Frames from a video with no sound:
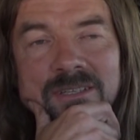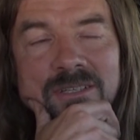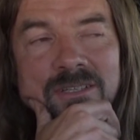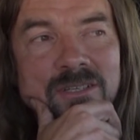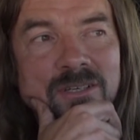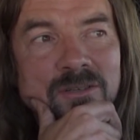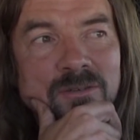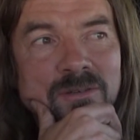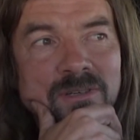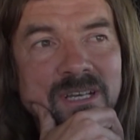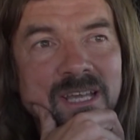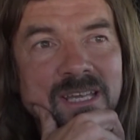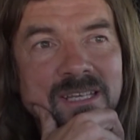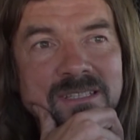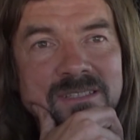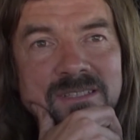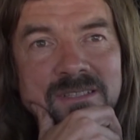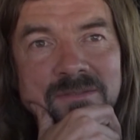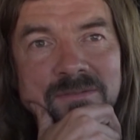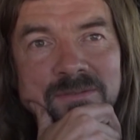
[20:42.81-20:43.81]
an
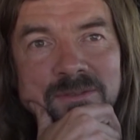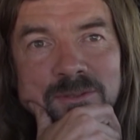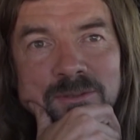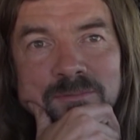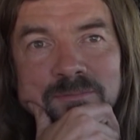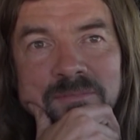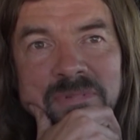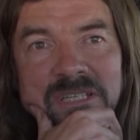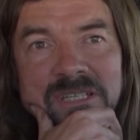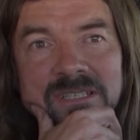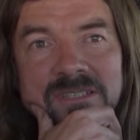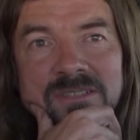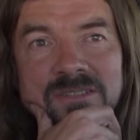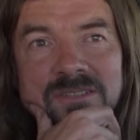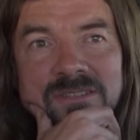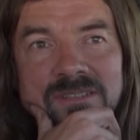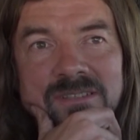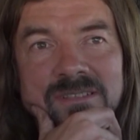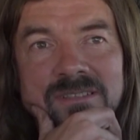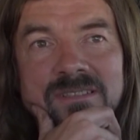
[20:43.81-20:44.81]
80-foot
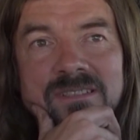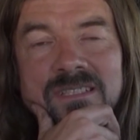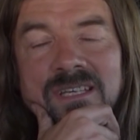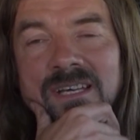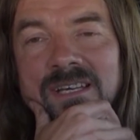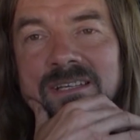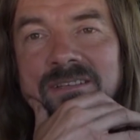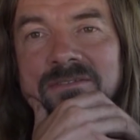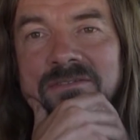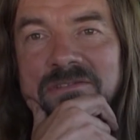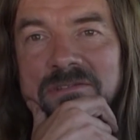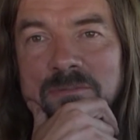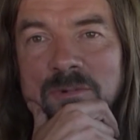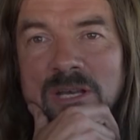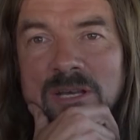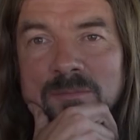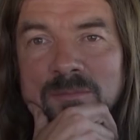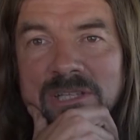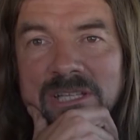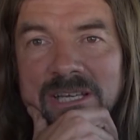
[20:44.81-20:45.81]
beech that's died from
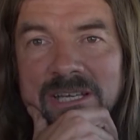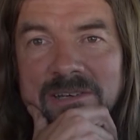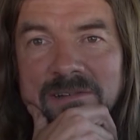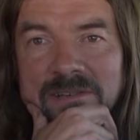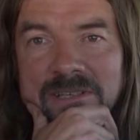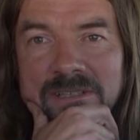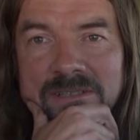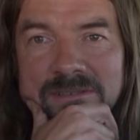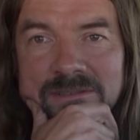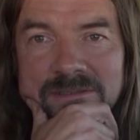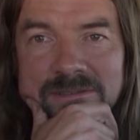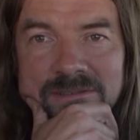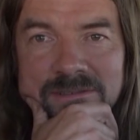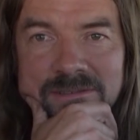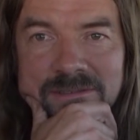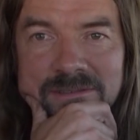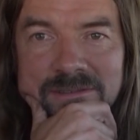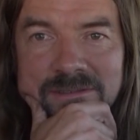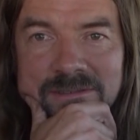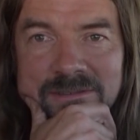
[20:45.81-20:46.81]
our malaria.
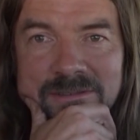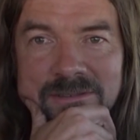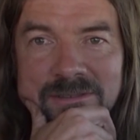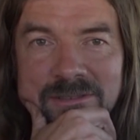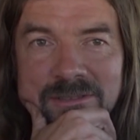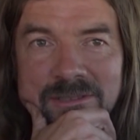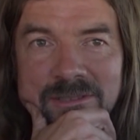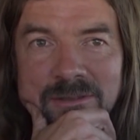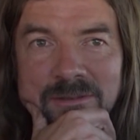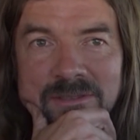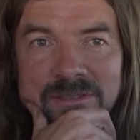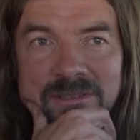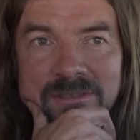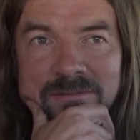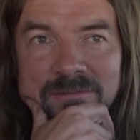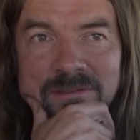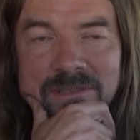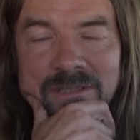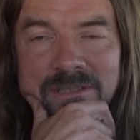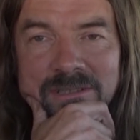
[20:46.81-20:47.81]

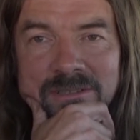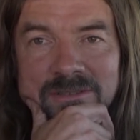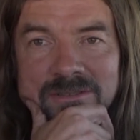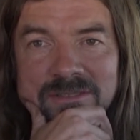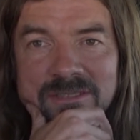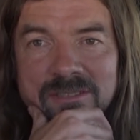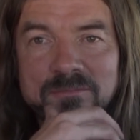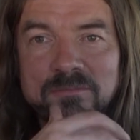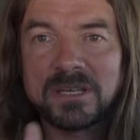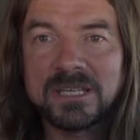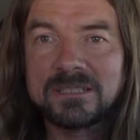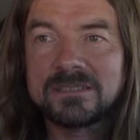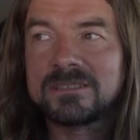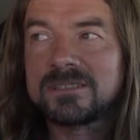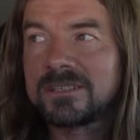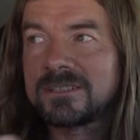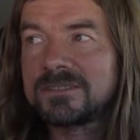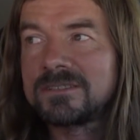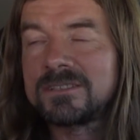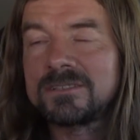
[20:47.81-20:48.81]
It really does
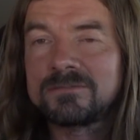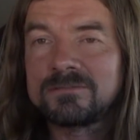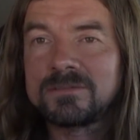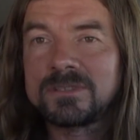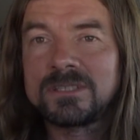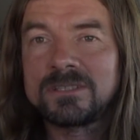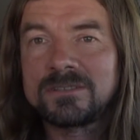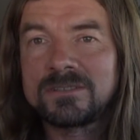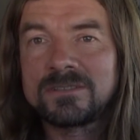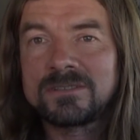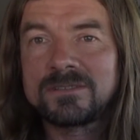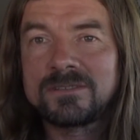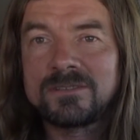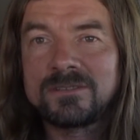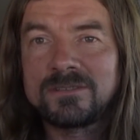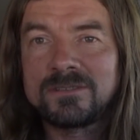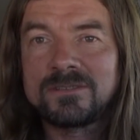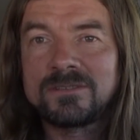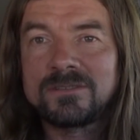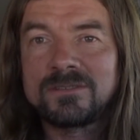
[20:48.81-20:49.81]
depend on
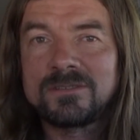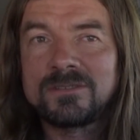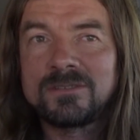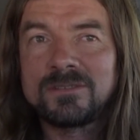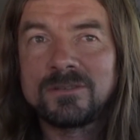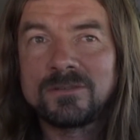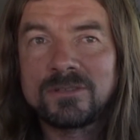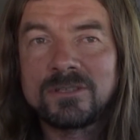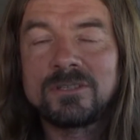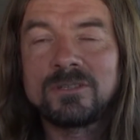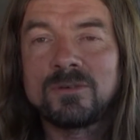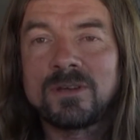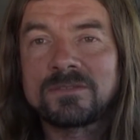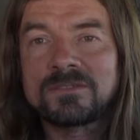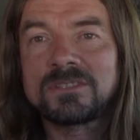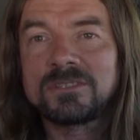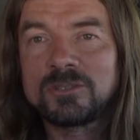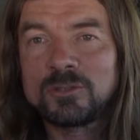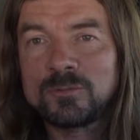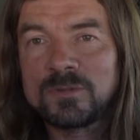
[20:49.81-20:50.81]
you do
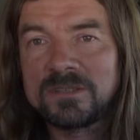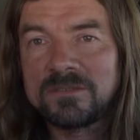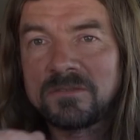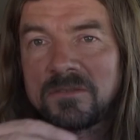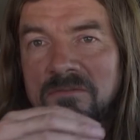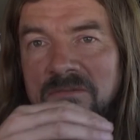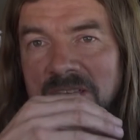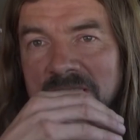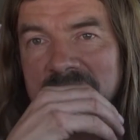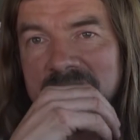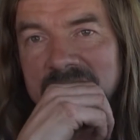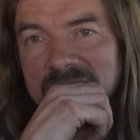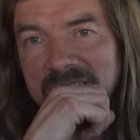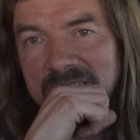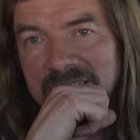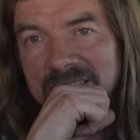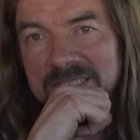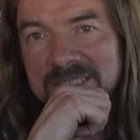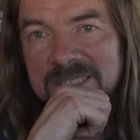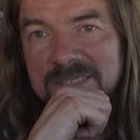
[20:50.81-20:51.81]
have to do a bit of
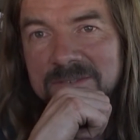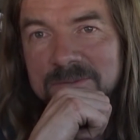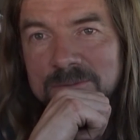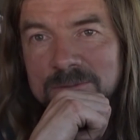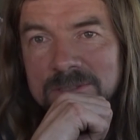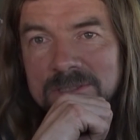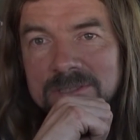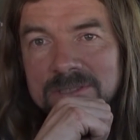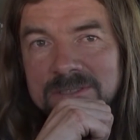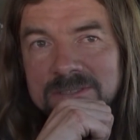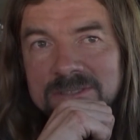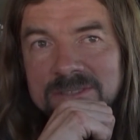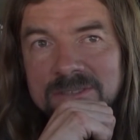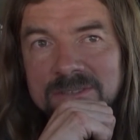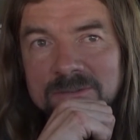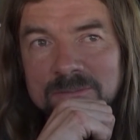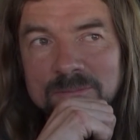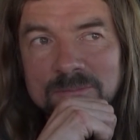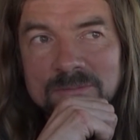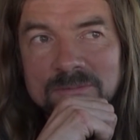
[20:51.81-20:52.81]
investigative work
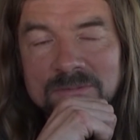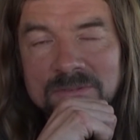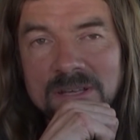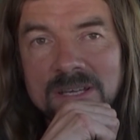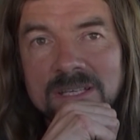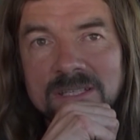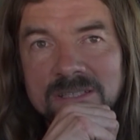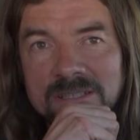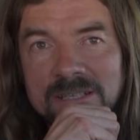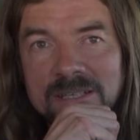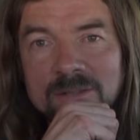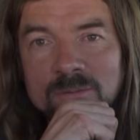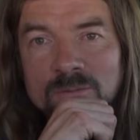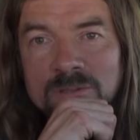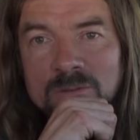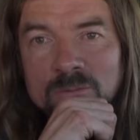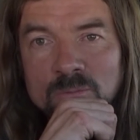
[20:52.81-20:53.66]
to find out